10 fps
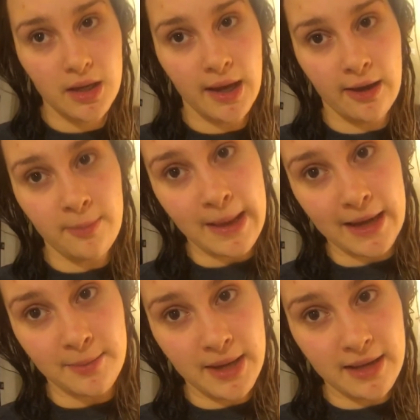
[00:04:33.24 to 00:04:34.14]
How
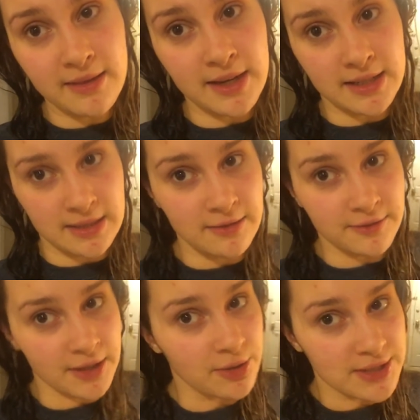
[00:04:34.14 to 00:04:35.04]
mad am I that I
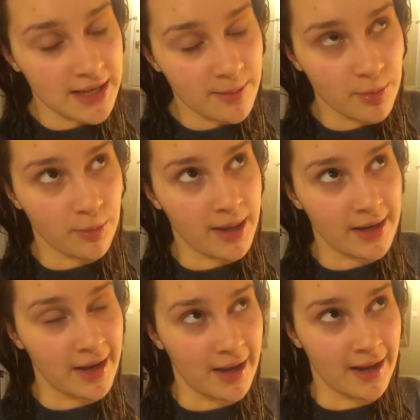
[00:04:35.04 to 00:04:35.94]
didn't videotape
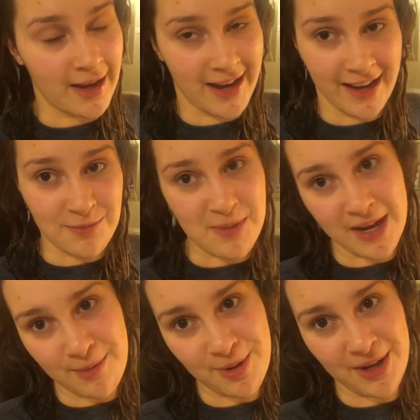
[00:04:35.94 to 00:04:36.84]
when I had
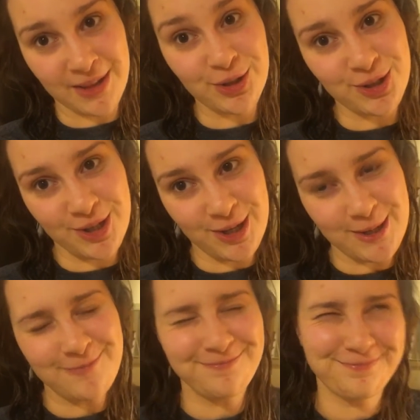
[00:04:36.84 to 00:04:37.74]
makeup on and looked
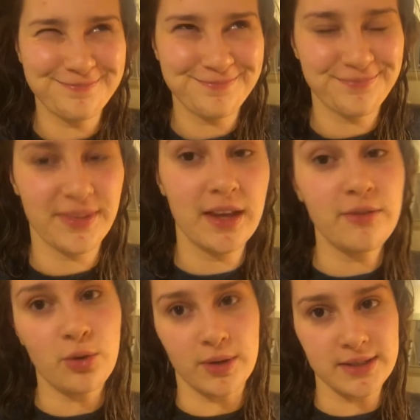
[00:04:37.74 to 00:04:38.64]
good?
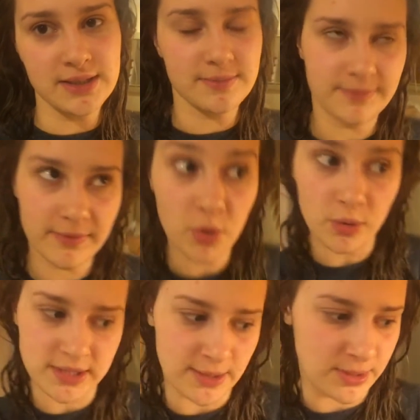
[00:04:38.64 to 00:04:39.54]
Of course. Of
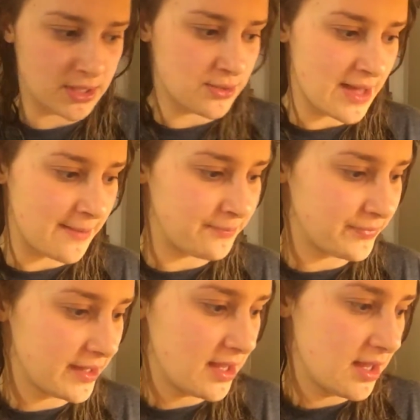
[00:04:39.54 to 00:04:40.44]
course I wouldn't do that.
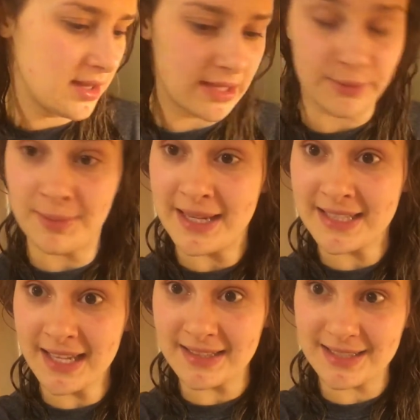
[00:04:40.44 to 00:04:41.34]
That would make
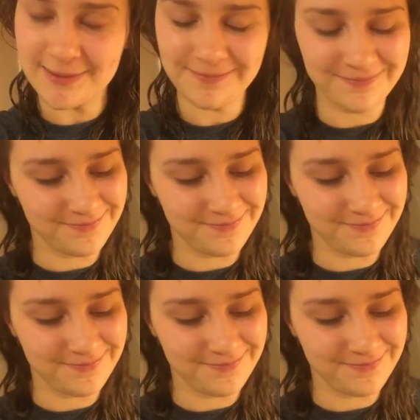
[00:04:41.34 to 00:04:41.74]
sense.